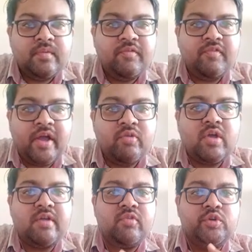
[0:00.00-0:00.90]
5
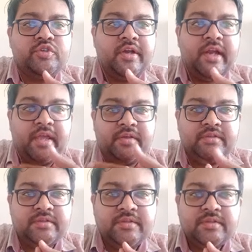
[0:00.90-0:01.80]
convolution
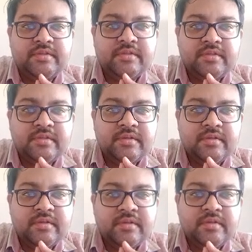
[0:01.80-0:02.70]
layers,
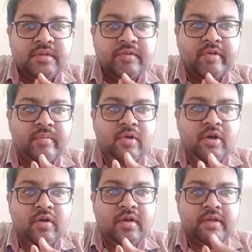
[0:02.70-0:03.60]
if I am
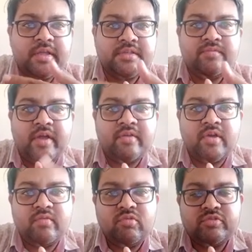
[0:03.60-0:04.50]
not wrong. Yes, 5
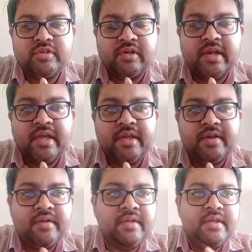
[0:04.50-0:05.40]
convolution
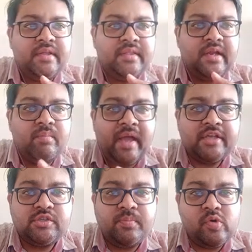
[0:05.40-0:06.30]
layer. Then
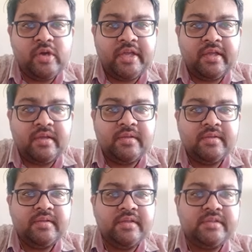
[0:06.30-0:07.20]
max pooling
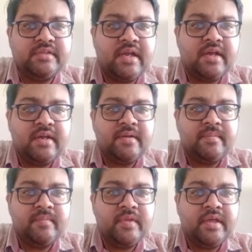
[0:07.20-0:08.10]
is done
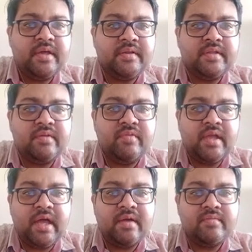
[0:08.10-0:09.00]
here. Then we
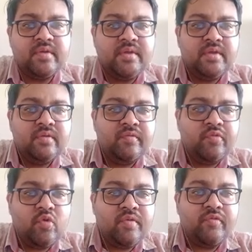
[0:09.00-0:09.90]
have
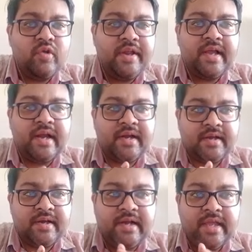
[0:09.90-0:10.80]
4 fully
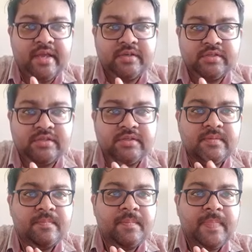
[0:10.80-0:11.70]
connected layers,
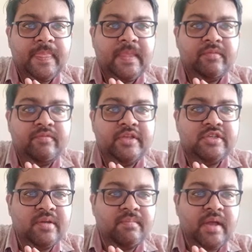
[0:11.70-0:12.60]

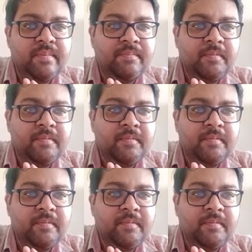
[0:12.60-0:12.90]
feature map.